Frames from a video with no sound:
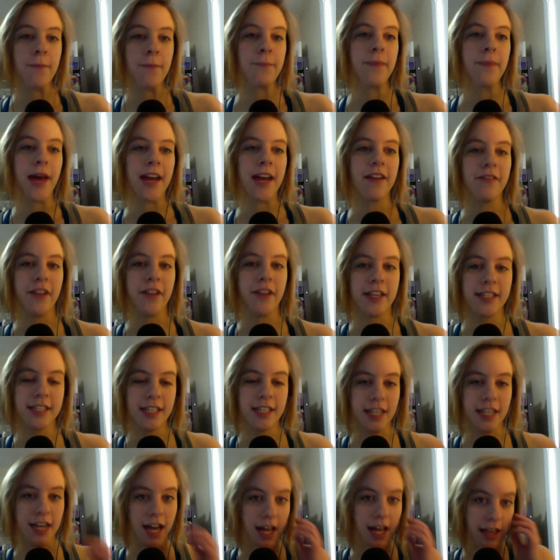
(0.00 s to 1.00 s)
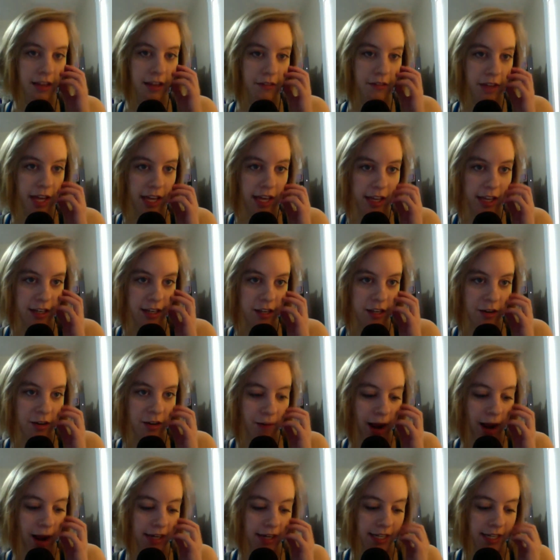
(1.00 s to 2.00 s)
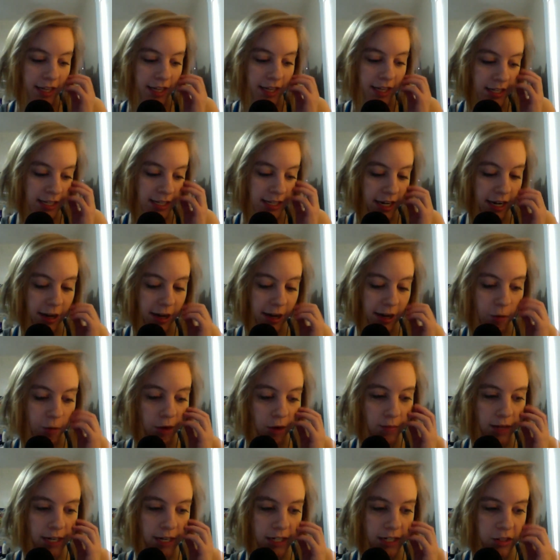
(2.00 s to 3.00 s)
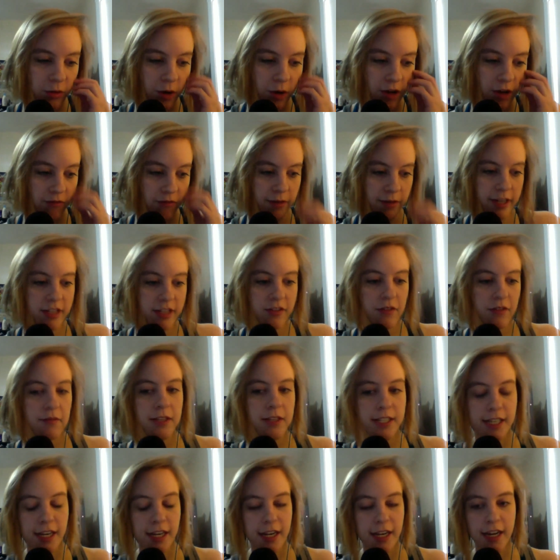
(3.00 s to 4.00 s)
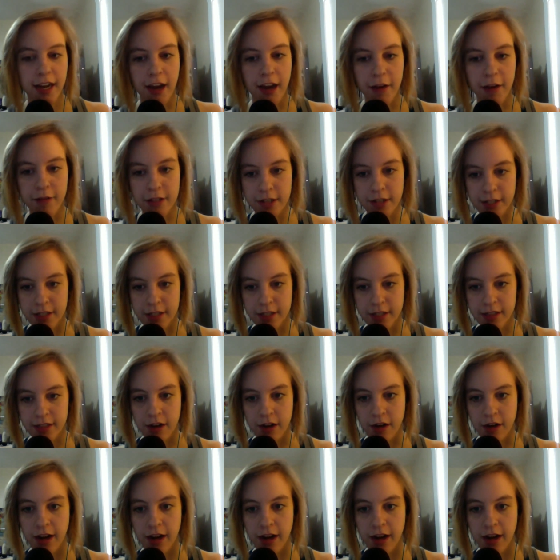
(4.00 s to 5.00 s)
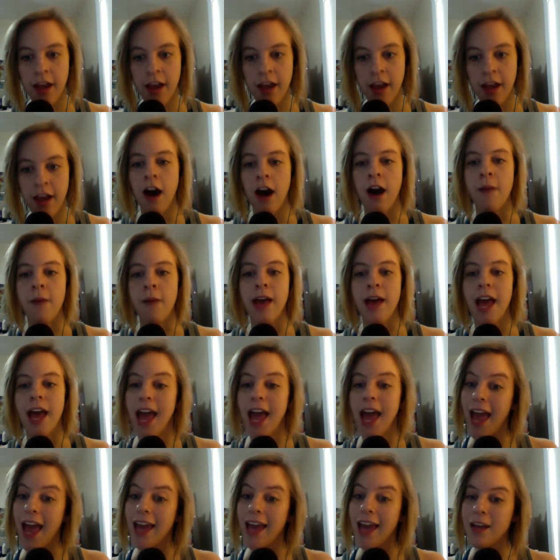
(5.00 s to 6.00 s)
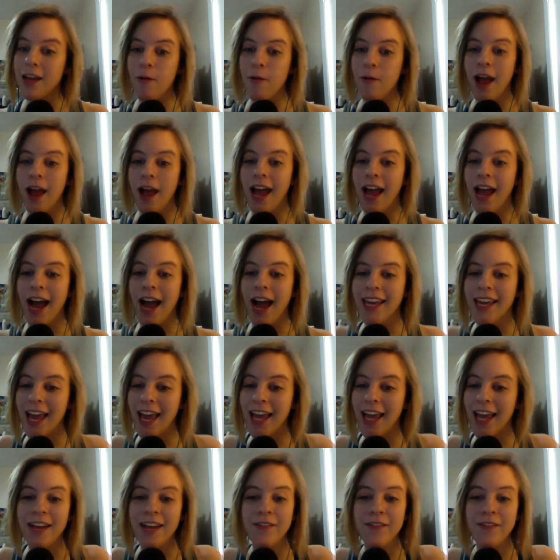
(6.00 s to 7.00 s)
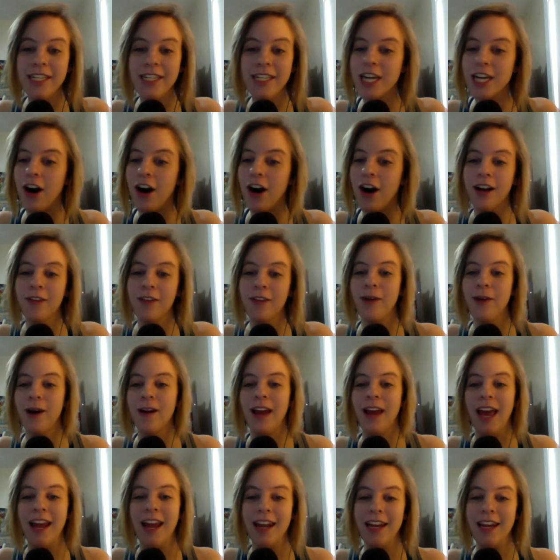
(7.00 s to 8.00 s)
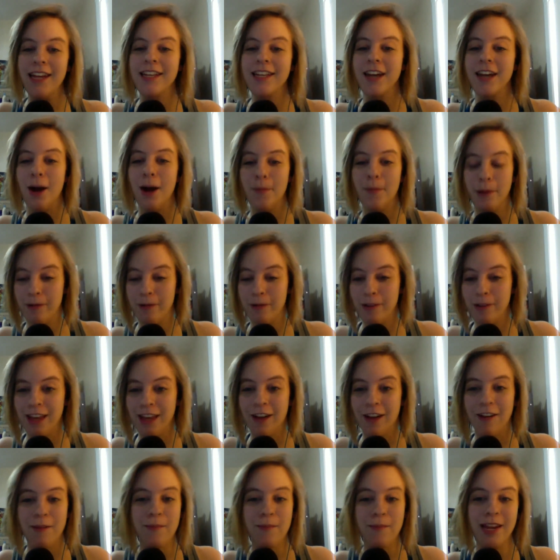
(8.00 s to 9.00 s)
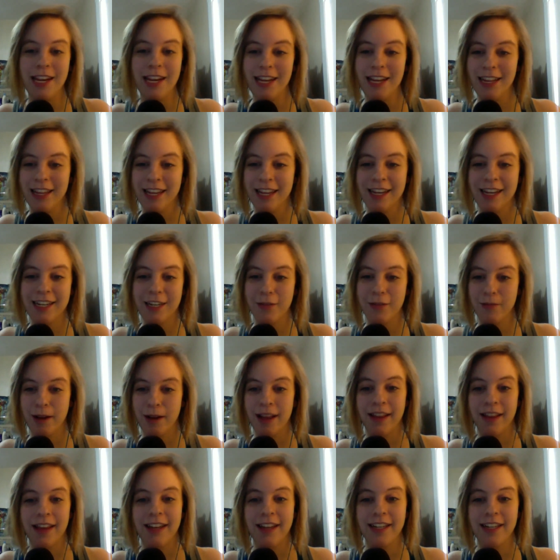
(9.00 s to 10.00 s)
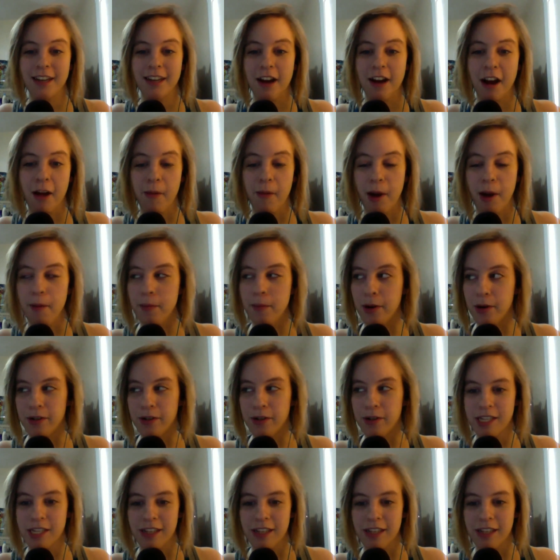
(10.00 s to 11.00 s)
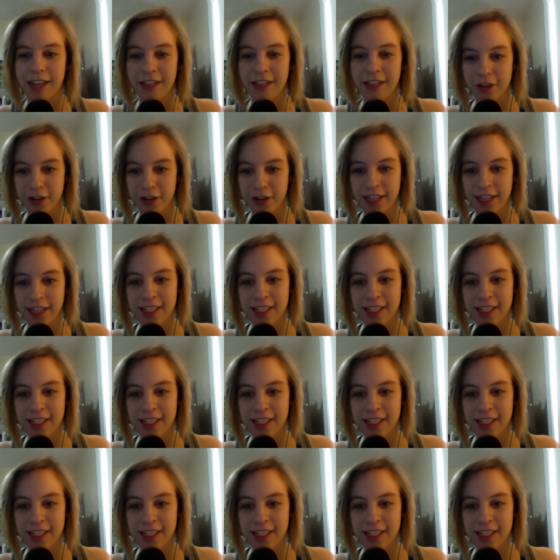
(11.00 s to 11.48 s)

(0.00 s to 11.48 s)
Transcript: benefits to not living directly in the city anymore. I'm like 12 minutes from the city now, which is all right. Anyway, I can't even talk about any topic without immediately derailing to talk about personal injuries.